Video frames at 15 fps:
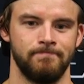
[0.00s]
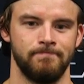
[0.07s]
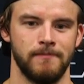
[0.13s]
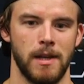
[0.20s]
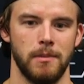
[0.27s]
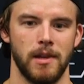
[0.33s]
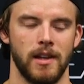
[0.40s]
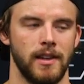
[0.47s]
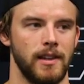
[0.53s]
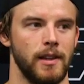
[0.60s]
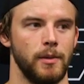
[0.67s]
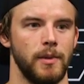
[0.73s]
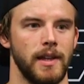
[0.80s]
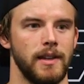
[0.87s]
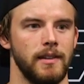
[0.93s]
Maybe a
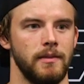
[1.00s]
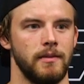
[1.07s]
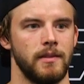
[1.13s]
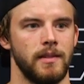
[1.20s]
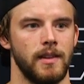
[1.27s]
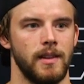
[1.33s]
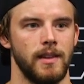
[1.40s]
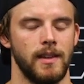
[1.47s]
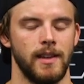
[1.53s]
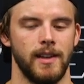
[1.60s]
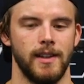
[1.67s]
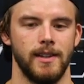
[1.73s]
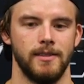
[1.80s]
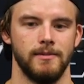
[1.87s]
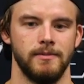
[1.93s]
little bit.
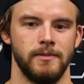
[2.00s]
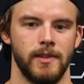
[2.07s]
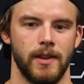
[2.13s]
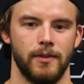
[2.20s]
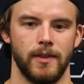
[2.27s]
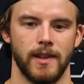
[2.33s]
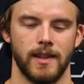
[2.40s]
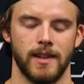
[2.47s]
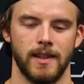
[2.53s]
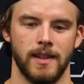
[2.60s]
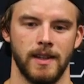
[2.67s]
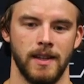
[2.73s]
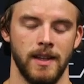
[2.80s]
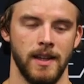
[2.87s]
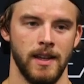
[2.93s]
I think
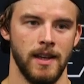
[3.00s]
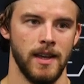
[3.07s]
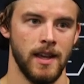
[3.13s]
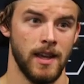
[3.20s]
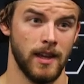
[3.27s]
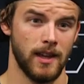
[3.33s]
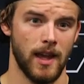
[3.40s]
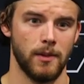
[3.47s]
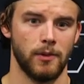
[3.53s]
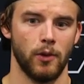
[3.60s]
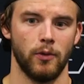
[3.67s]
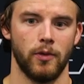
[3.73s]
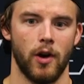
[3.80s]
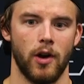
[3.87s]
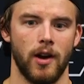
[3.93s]
game so
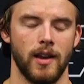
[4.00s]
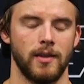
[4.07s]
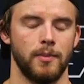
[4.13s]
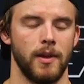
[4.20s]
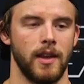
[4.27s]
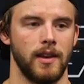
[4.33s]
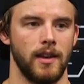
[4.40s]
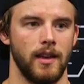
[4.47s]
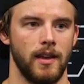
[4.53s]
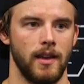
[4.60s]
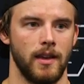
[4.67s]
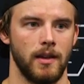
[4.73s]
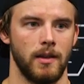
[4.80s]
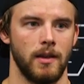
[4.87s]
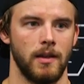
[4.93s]
far has been
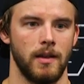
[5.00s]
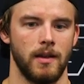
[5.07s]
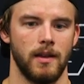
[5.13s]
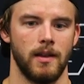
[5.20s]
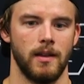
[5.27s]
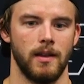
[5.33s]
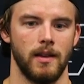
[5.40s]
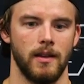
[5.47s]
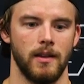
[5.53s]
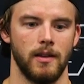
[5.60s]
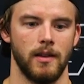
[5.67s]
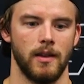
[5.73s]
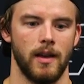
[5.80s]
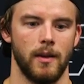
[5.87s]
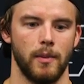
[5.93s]

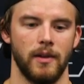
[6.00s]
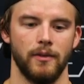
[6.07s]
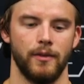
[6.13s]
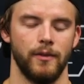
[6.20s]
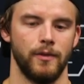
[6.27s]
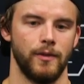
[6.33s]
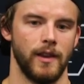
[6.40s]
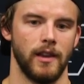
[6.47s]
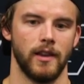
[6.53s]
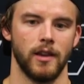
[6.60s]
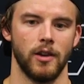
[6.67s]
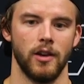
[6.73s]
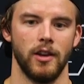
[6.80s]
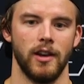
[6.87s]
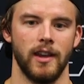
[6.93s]
I've been feeling
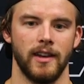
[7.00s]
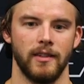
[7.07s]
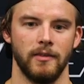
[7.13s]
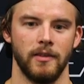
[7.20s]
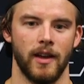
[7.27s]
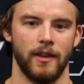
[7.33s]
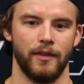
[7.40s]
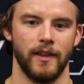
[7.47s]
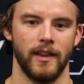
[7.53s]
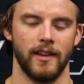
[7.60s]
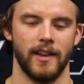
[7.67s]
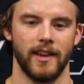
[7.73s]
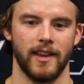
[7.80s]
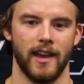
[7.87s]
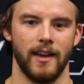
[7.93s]
good, and I feel
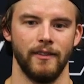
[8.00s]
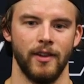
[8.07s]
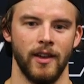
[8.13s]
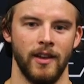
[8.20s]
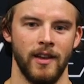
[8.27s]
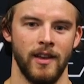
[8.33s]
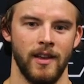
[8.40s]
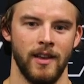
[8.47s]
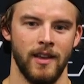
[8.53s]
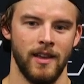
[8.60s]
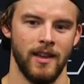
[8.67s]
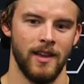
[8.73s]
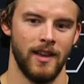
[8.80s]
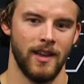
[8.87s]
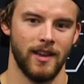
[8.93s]
like I've
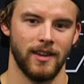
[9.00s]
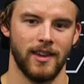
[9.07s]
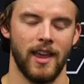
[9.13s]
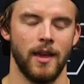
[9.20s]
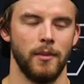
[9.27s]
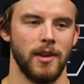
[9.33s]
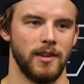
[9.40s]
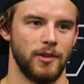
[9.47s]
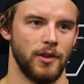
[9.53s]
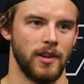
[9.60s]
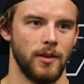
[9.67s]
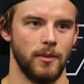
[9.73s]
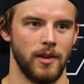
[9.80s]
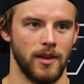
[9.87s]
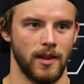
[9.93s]
came into
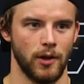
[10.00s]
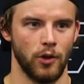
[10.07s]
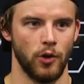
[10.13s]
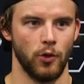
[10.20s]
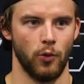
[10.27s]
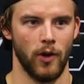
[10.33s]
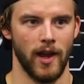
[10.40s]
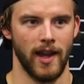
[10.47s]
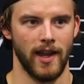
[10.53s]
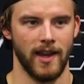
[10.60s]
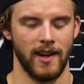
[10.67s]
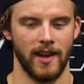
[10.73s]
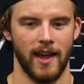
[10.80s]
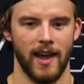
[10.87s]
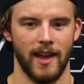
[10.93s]
them in a good way
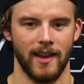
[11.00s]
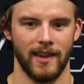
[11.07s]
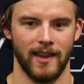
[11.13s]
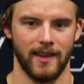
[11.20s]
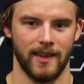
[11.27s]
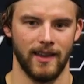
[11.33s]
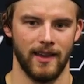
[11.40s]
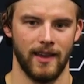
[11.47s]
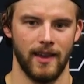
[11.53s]
and had like